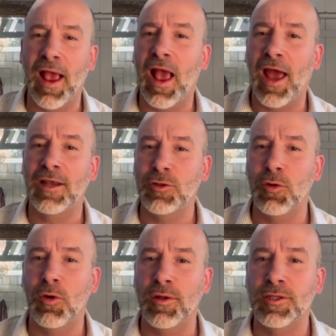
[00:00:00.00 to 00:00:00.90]
AI
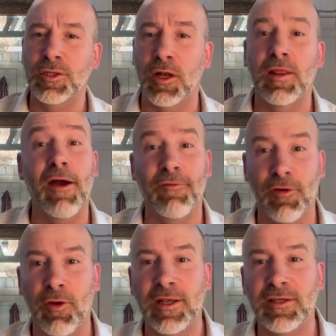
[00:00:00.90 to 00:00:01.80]
tools should allow for
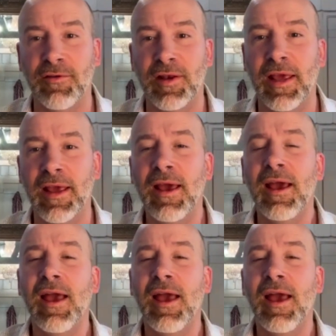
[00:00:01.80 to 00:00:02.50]
creativity.